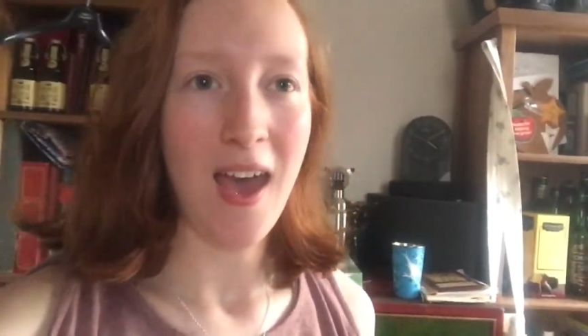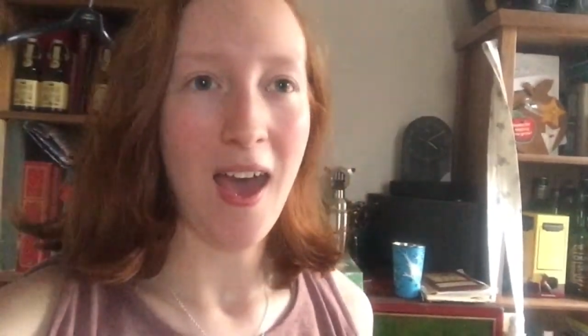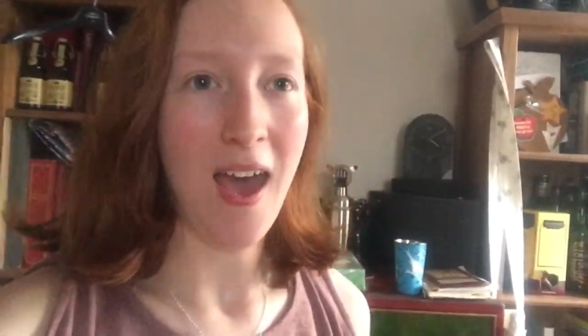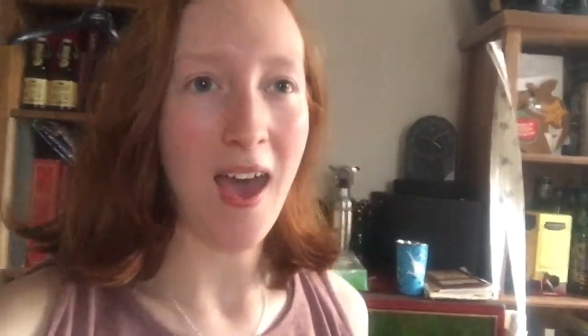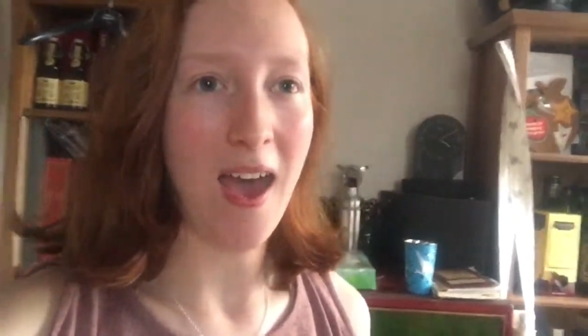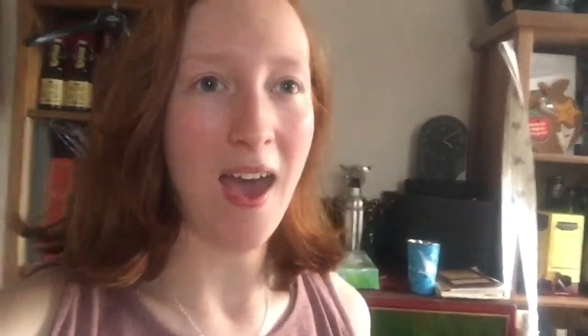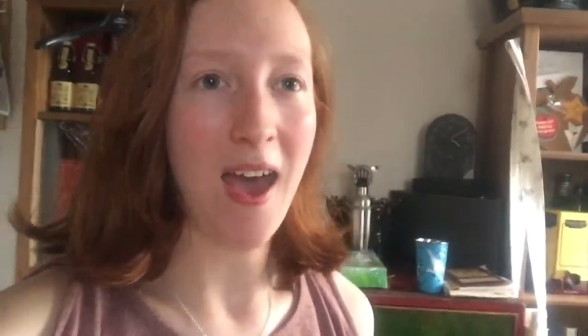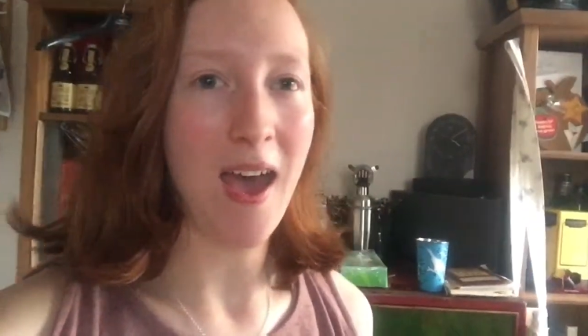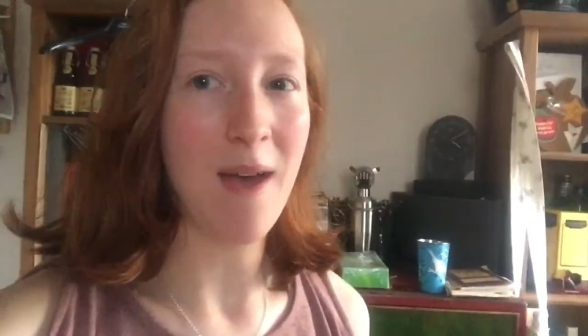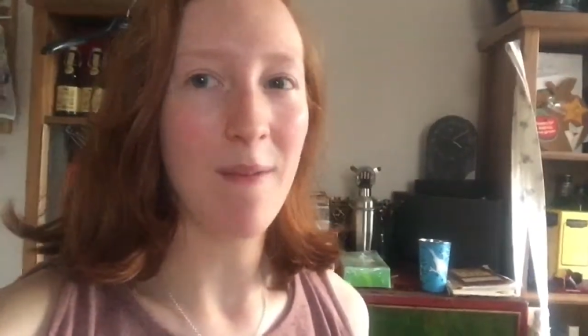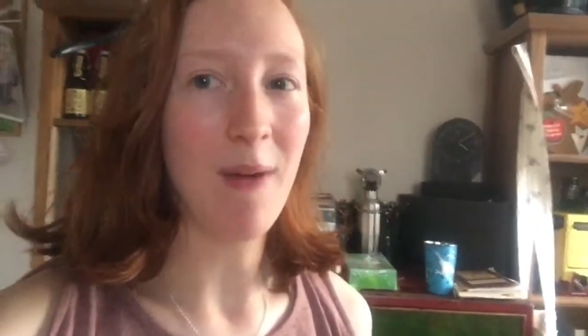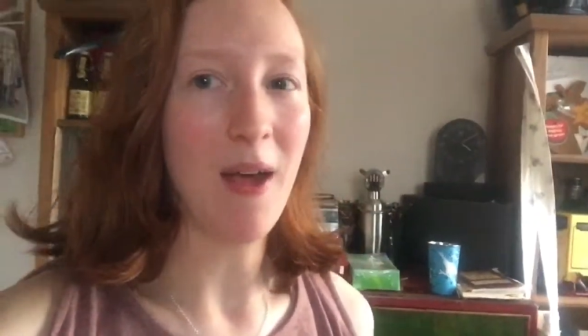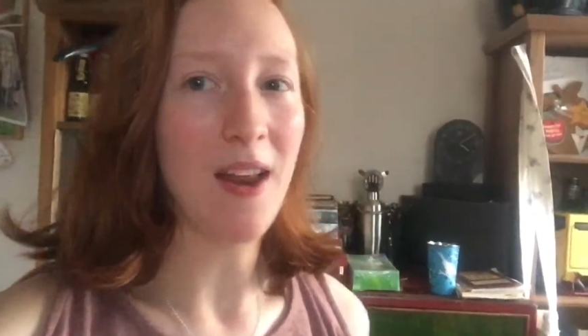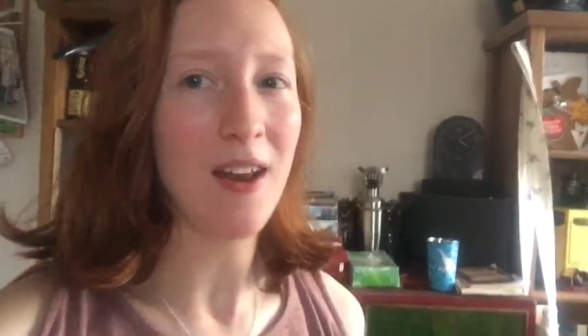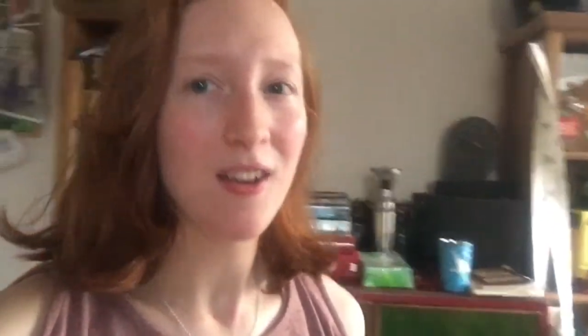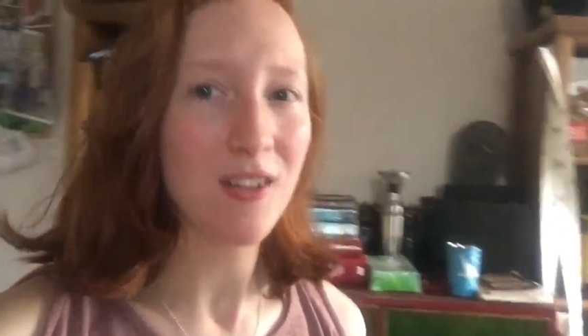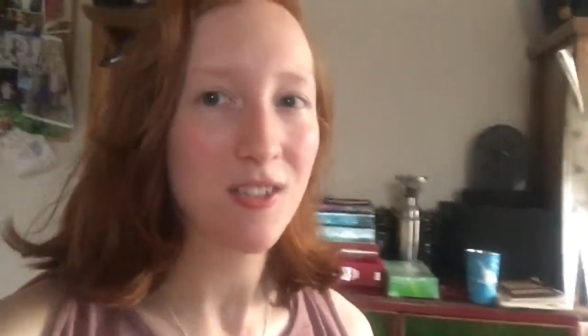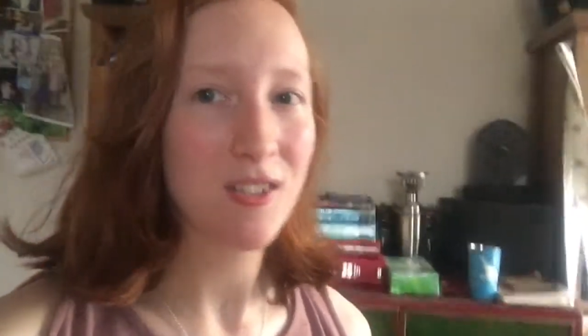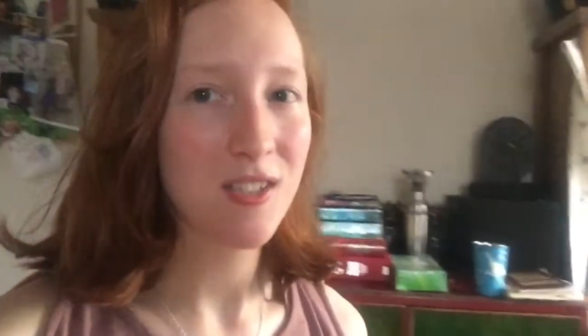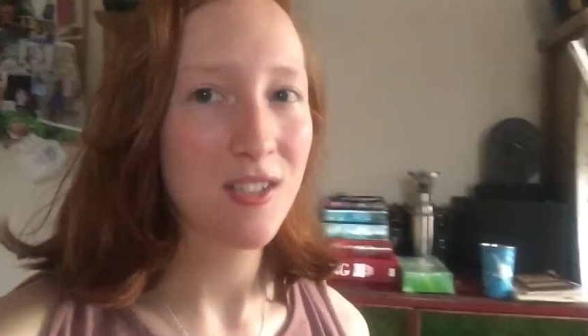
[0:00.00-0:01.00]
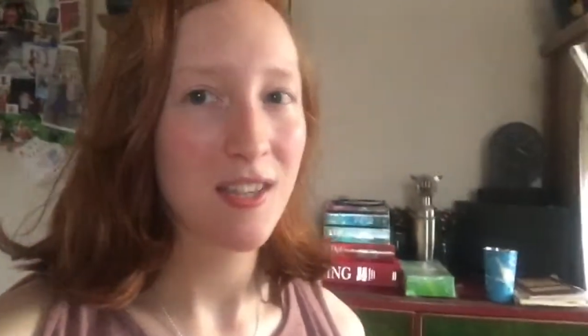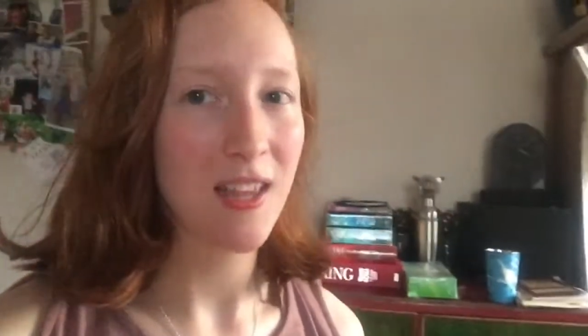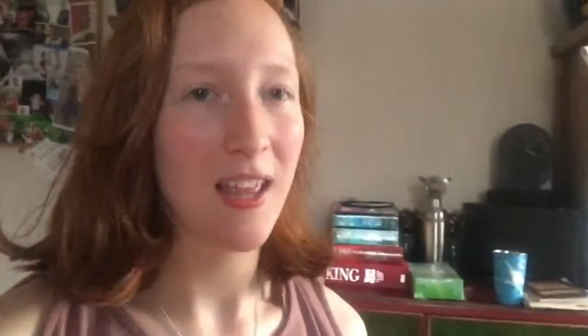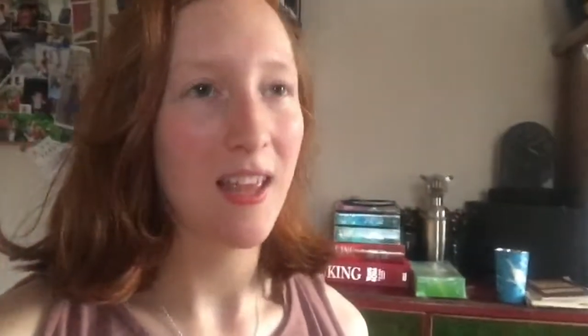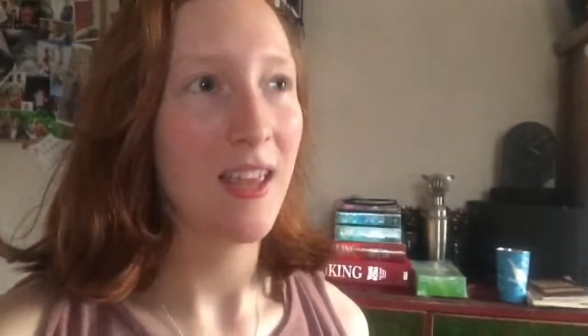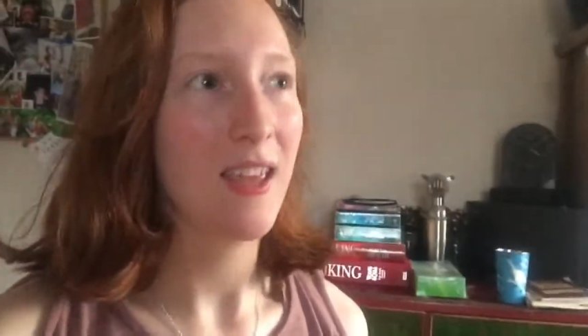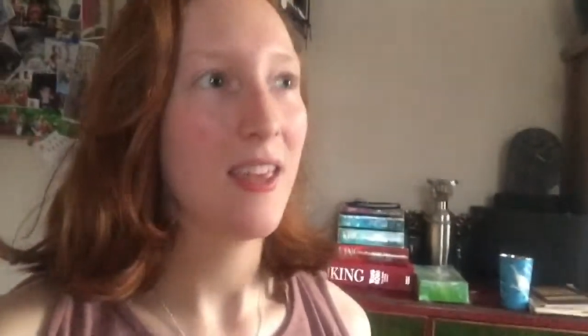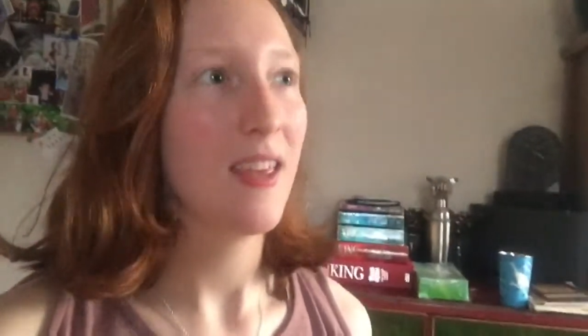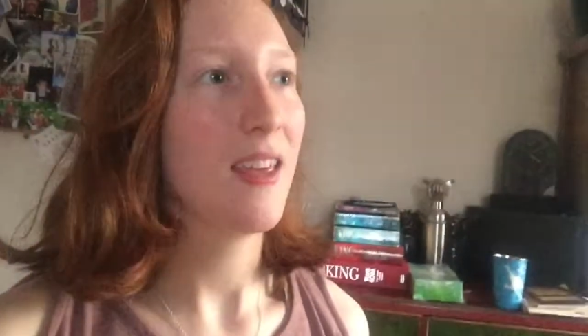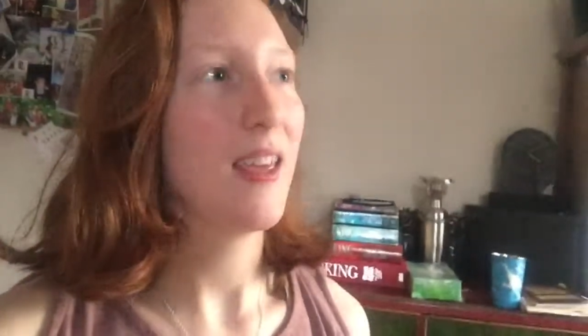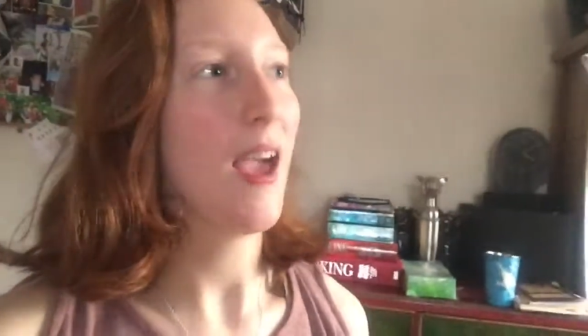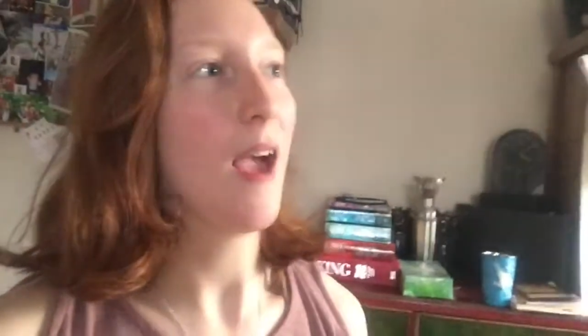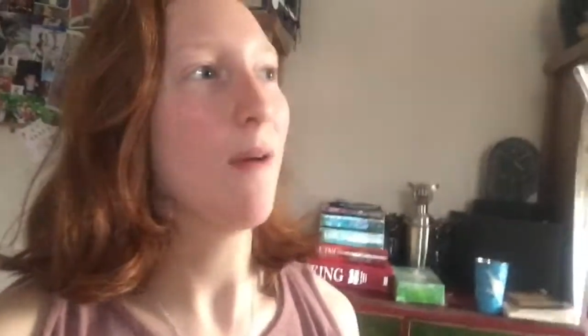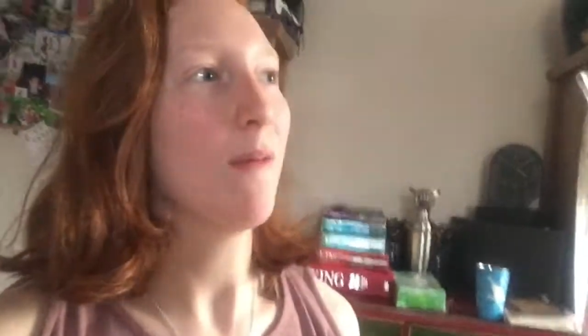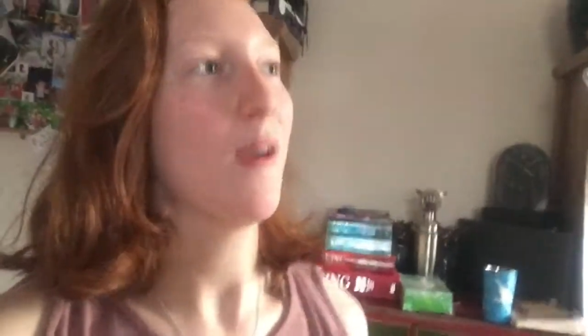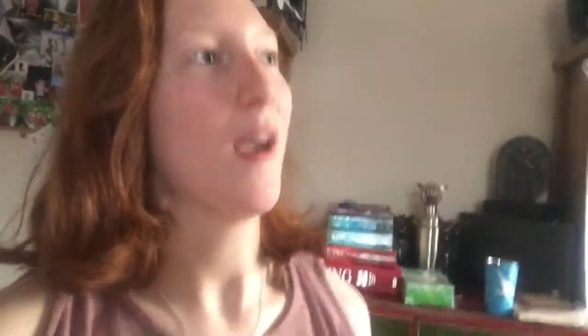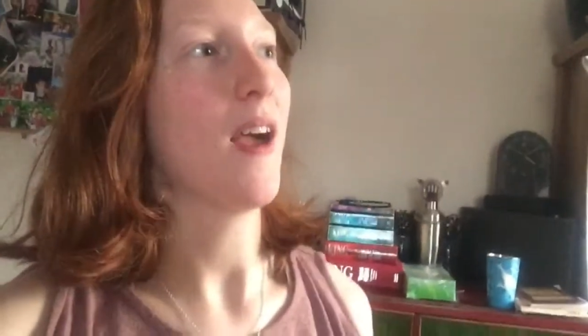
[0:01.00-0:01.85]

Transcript: and I just think Camp